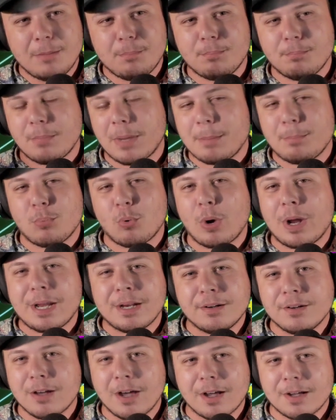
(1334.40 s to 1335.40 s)
my
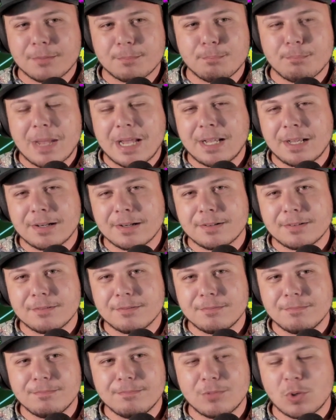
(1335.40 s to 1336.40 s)
brain not making
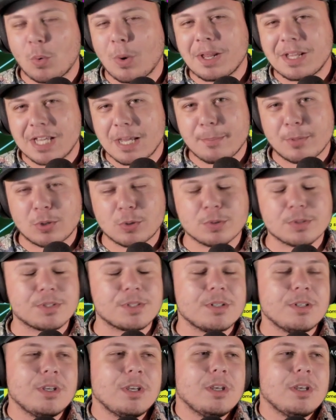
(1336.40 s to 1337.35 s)
the right chemicals.